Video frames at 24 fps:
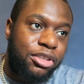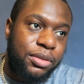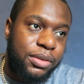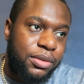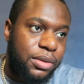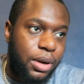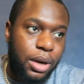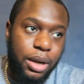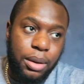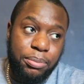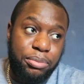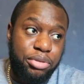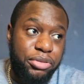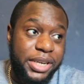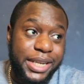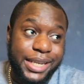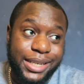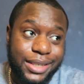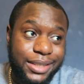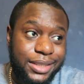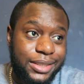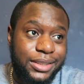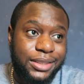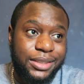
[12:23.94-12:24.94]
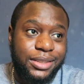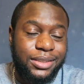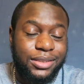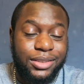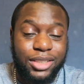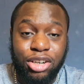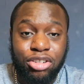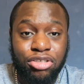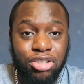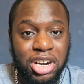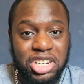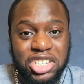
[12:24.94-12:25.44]
Brick,
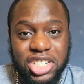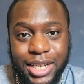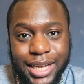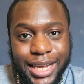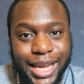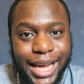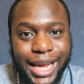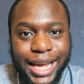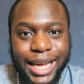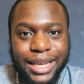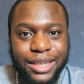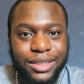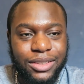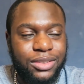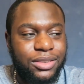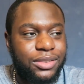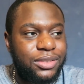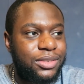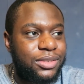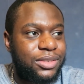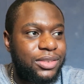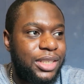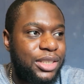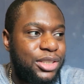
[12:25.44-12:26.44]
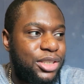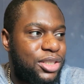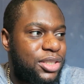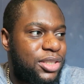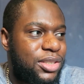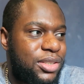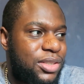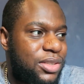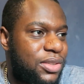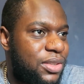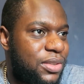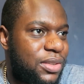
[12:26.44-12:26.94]
the Crusher guy, they
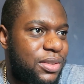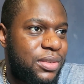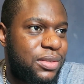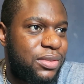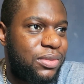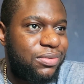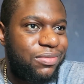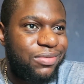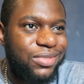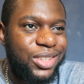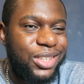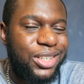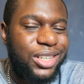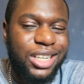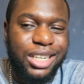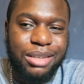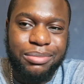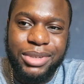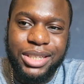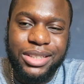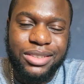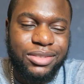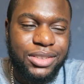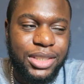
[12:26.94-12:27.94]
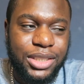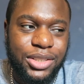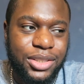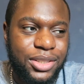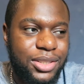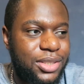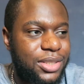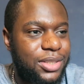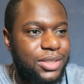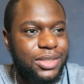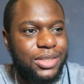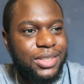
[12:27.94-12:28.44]
just, nah, man, they're
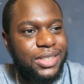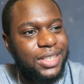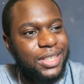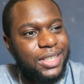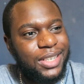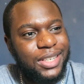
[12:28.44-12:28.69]
just,